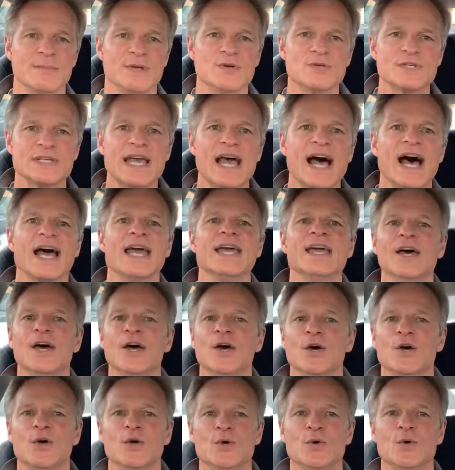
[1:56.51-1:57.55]
Here's a guy
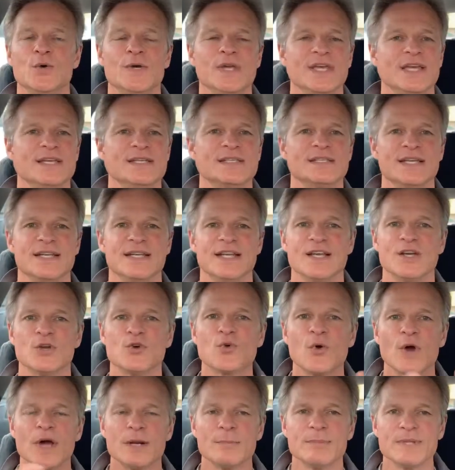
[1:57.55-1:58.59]
who is an
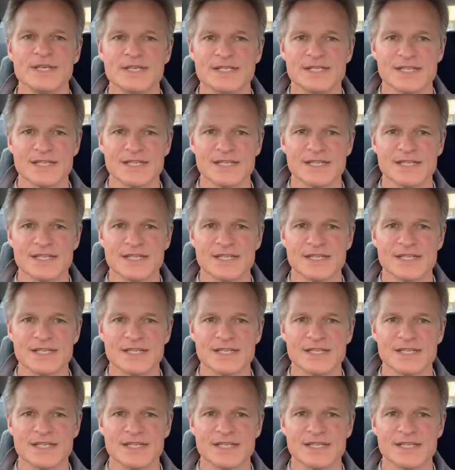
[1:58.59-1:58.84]
incredibly